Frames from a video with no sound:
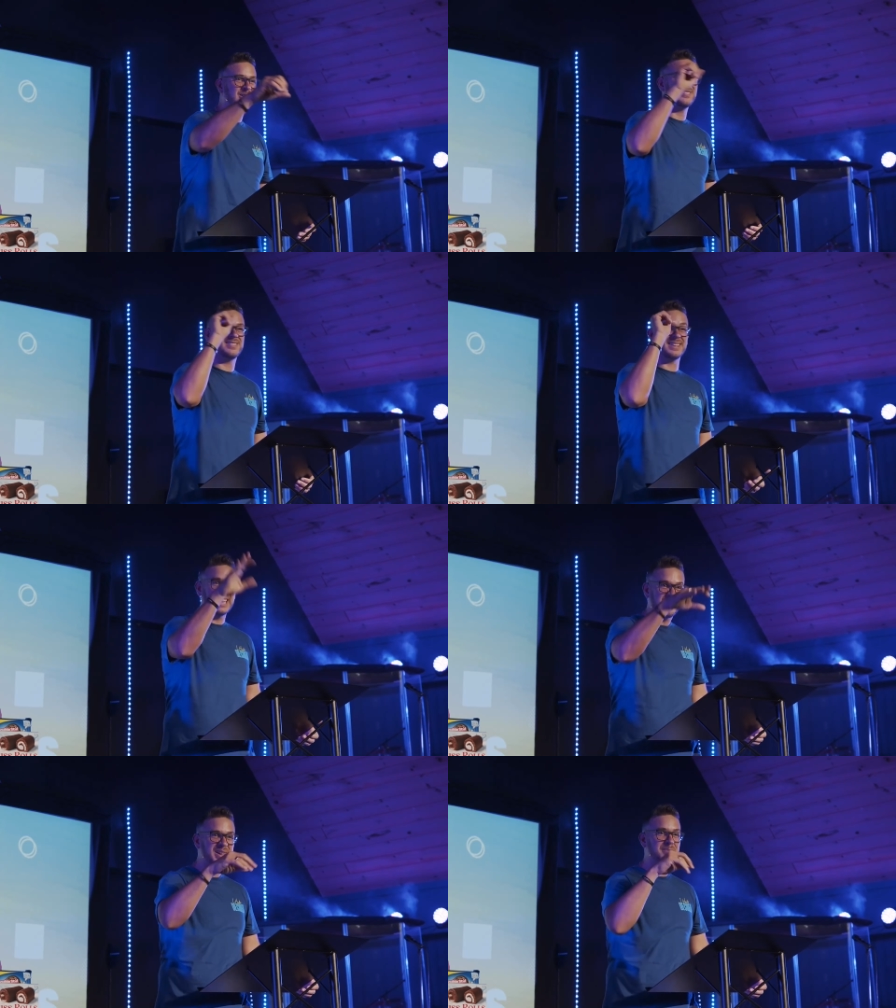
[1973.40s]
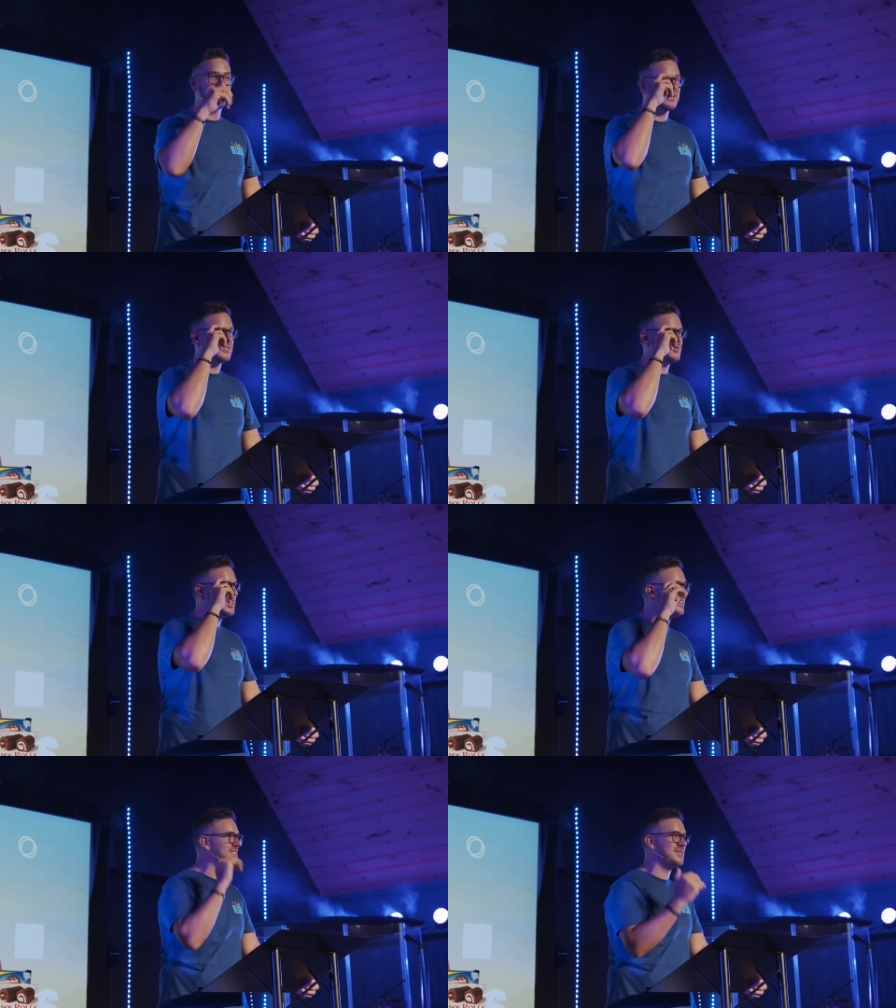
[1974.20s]
and significant because of
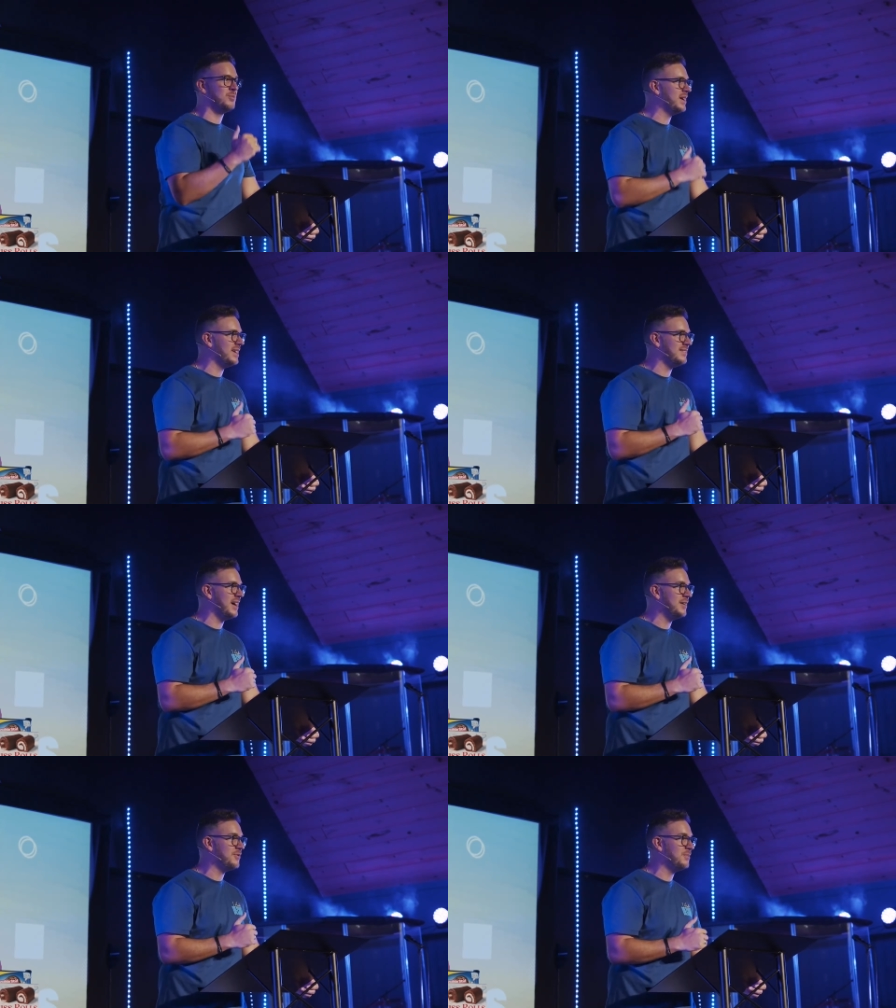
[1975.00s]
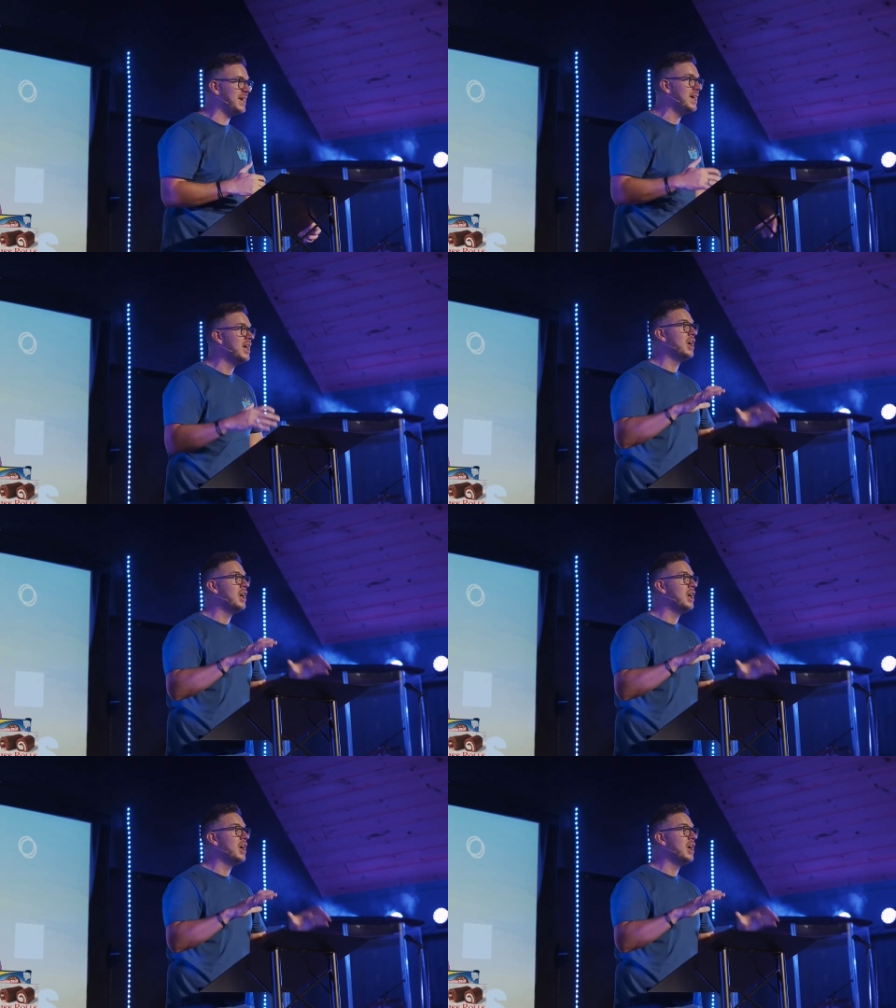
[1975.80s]
Jesus and what He's done for me.